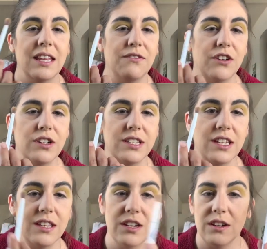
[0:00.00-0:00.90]
the first
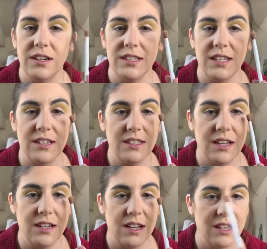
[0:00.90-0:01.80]
thing that you're going to see is
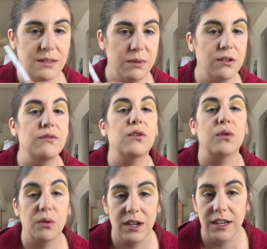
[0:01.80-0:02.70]
that nice, beautiful
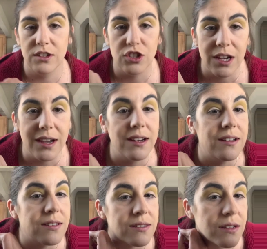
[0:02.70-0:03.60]
green shade.
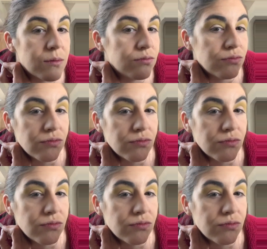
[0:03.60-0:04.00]
So,